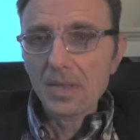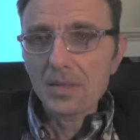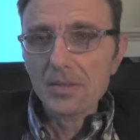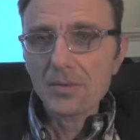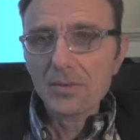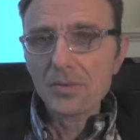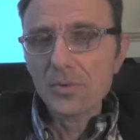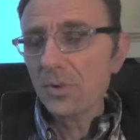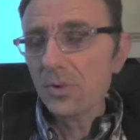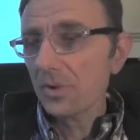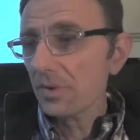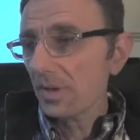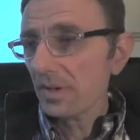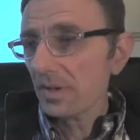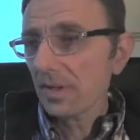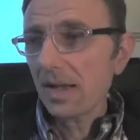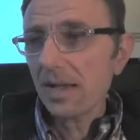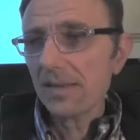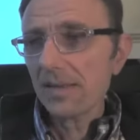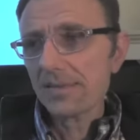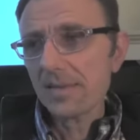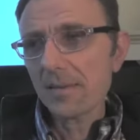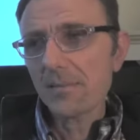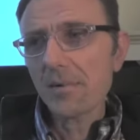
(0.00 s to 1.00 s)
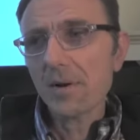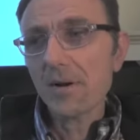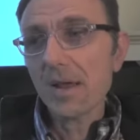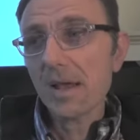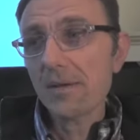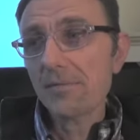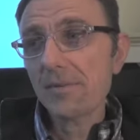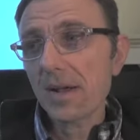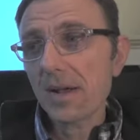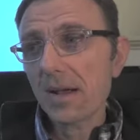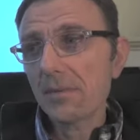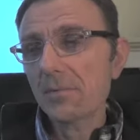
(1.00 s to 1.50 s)
During the class time,
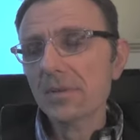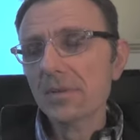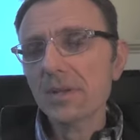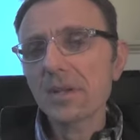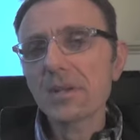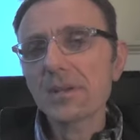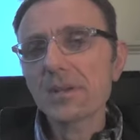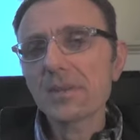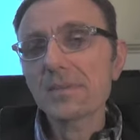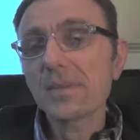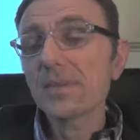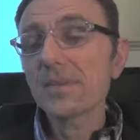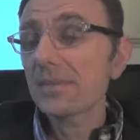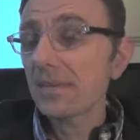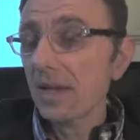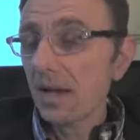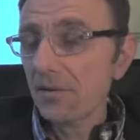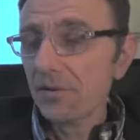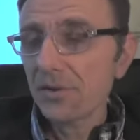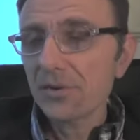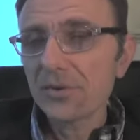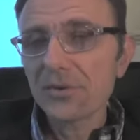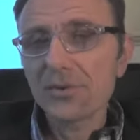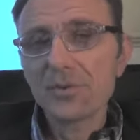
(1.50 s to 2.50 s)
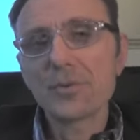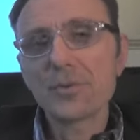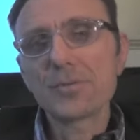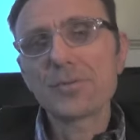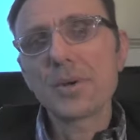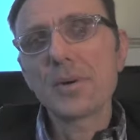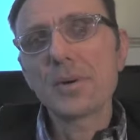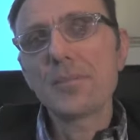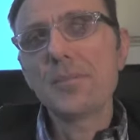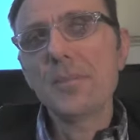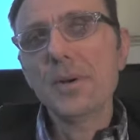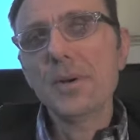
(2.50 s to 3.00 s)
however, I would discourage you
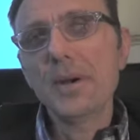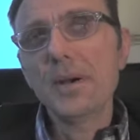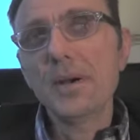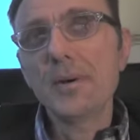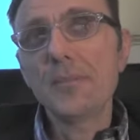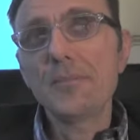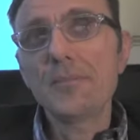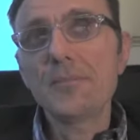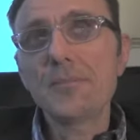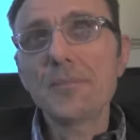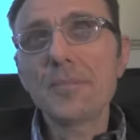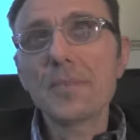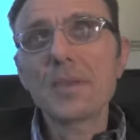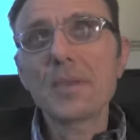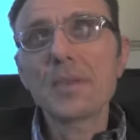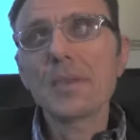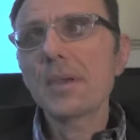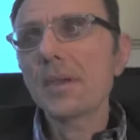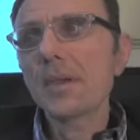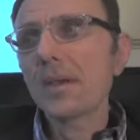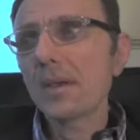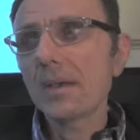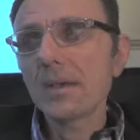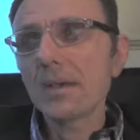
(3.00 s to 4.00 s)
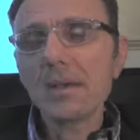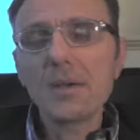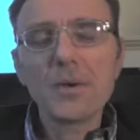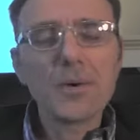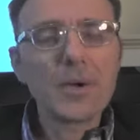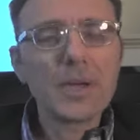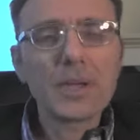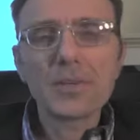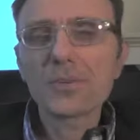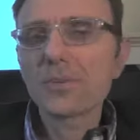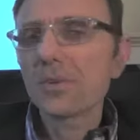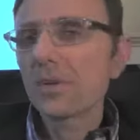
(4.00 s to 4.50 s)
from
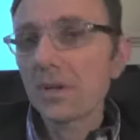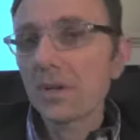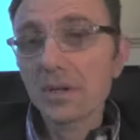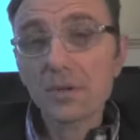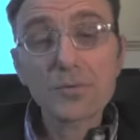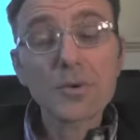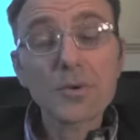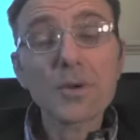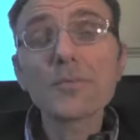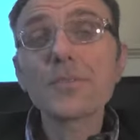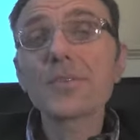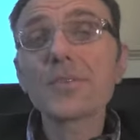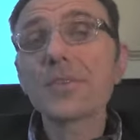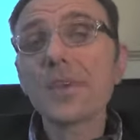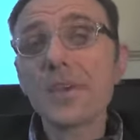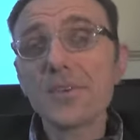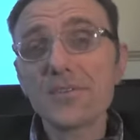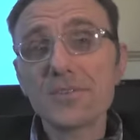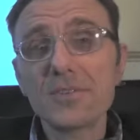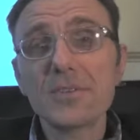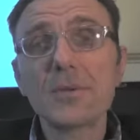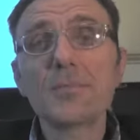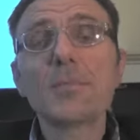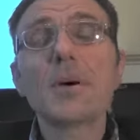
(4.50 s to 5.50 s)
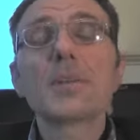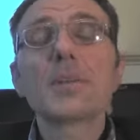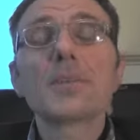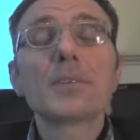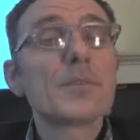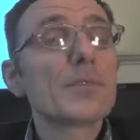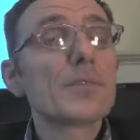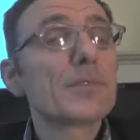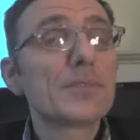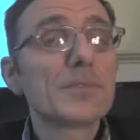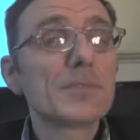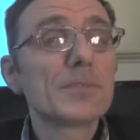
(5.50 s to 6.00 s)
going into a lot of conversation about
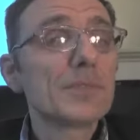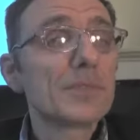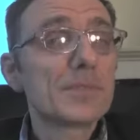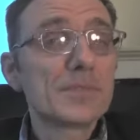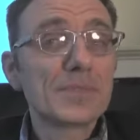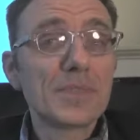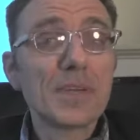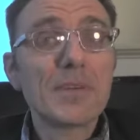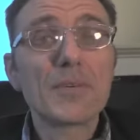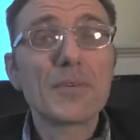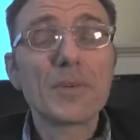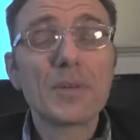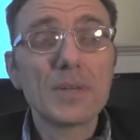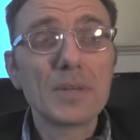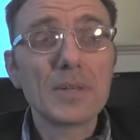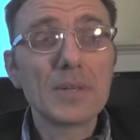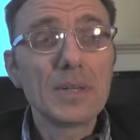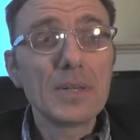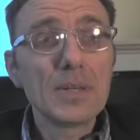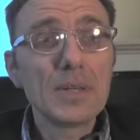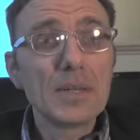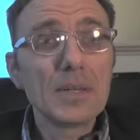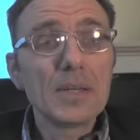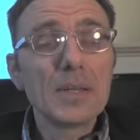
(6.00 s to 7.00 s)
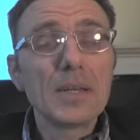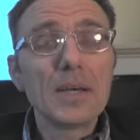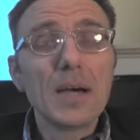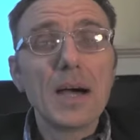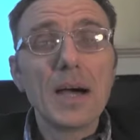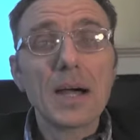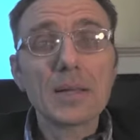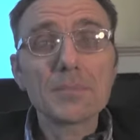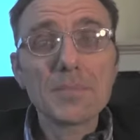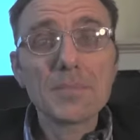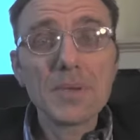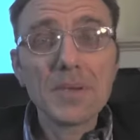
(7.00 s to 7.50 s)
the several
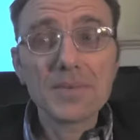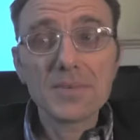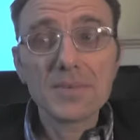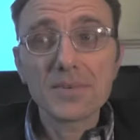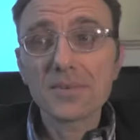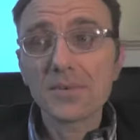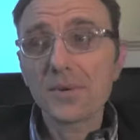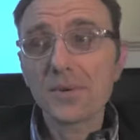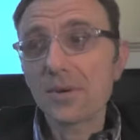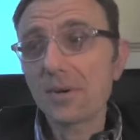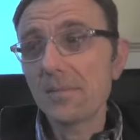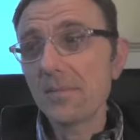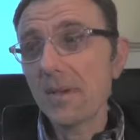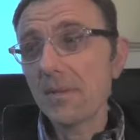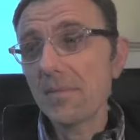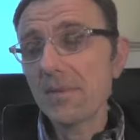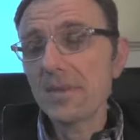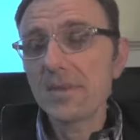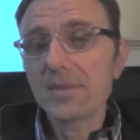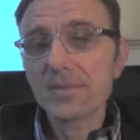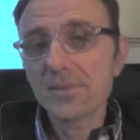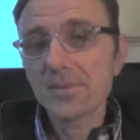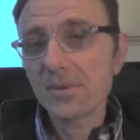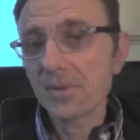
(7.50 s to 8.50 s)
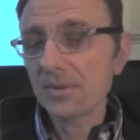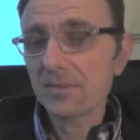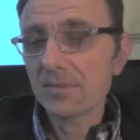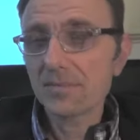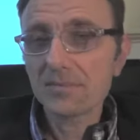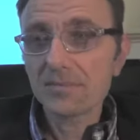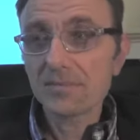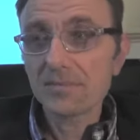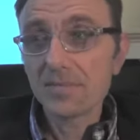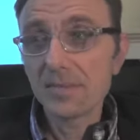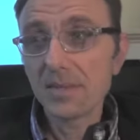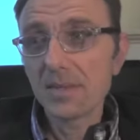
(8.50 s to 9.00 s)
art pieces, or maybe a
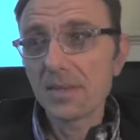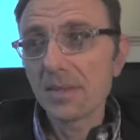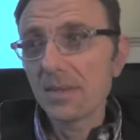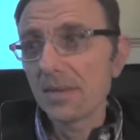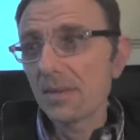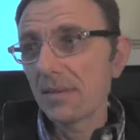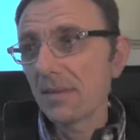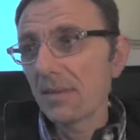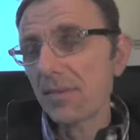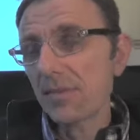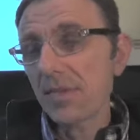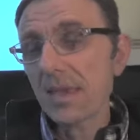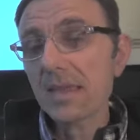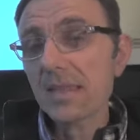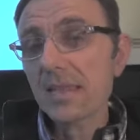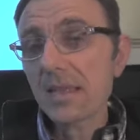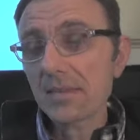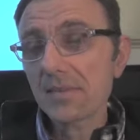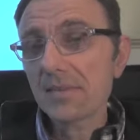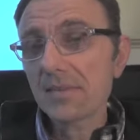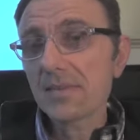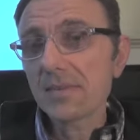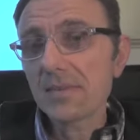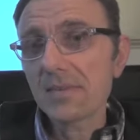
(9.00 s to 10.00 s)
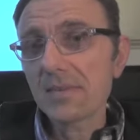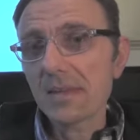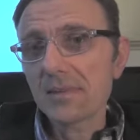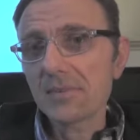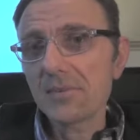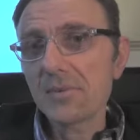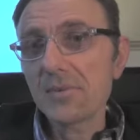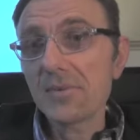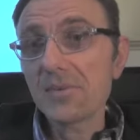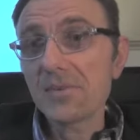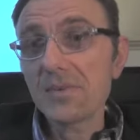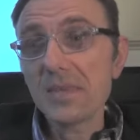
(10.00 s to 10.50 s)
certain thing
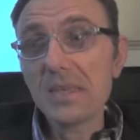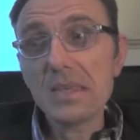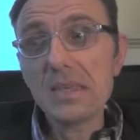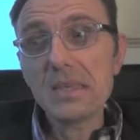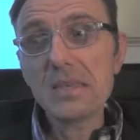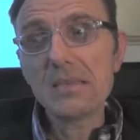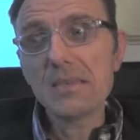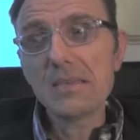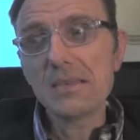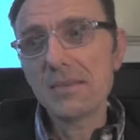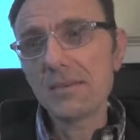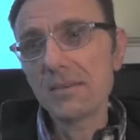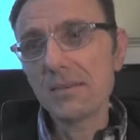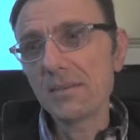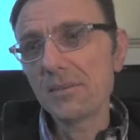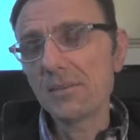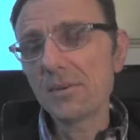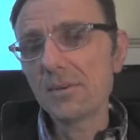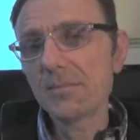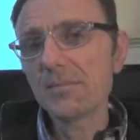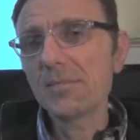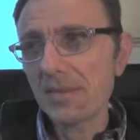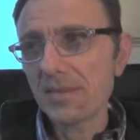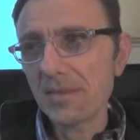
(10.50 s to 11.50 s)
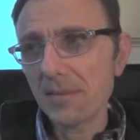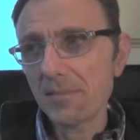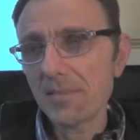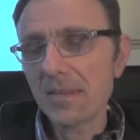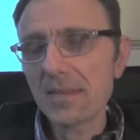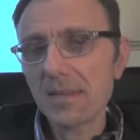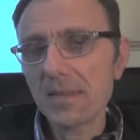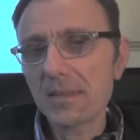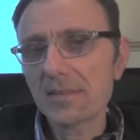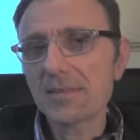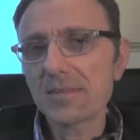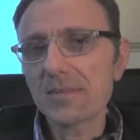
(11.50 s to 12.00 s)
that you see could be something
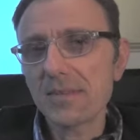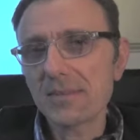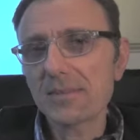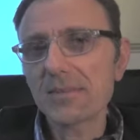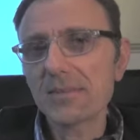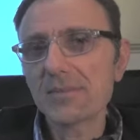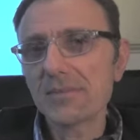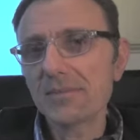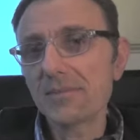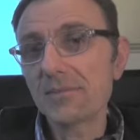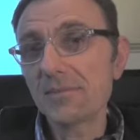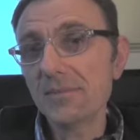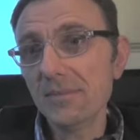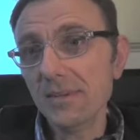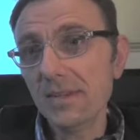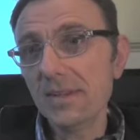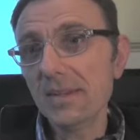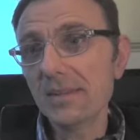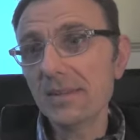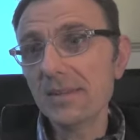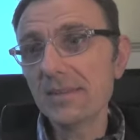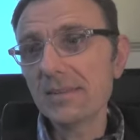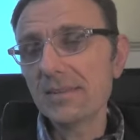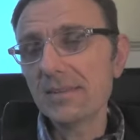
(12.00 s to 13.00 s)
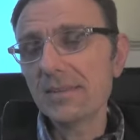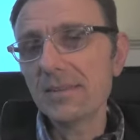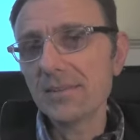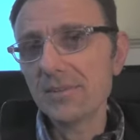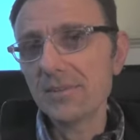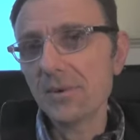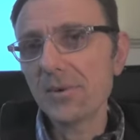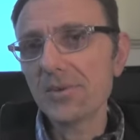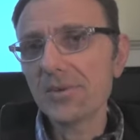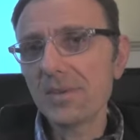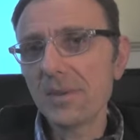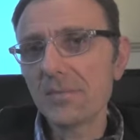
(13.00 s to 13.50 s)
that really
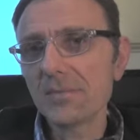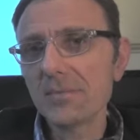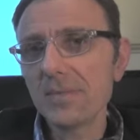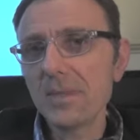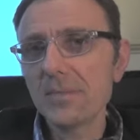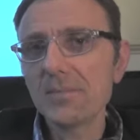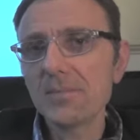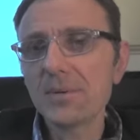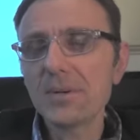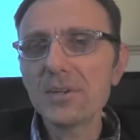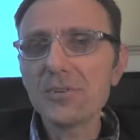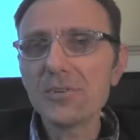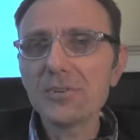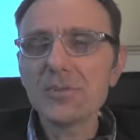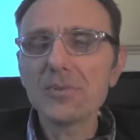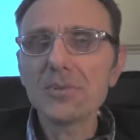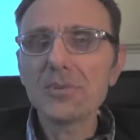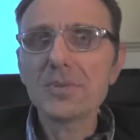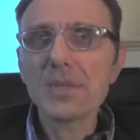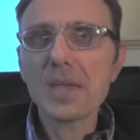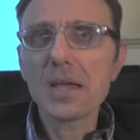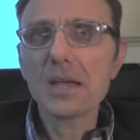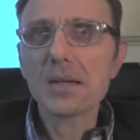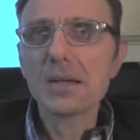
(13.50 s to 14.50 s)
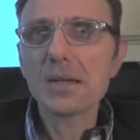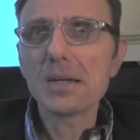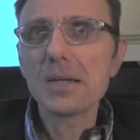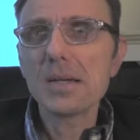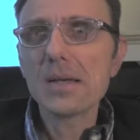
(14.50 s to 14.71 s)
saw some deeper issues there.